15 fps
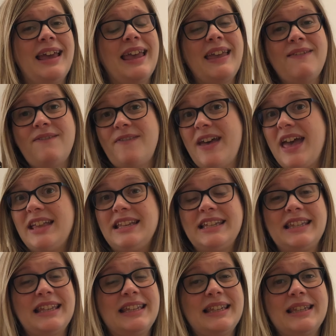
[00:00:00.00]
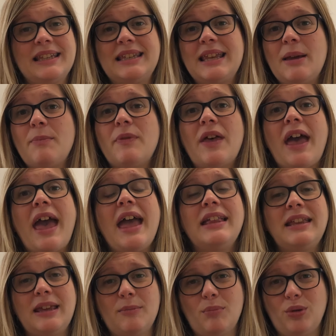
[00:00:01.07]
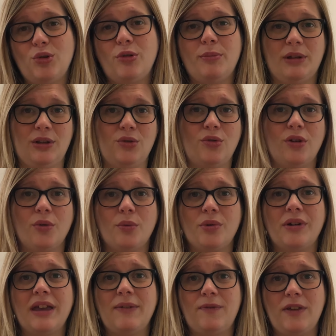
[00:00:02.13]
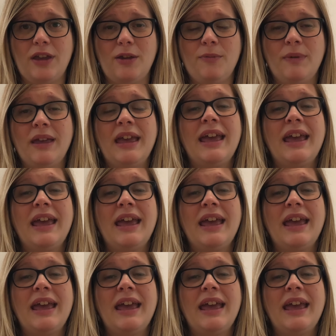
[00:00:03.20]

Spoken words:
In fairness, this is a tip that any employment lawyer will give you.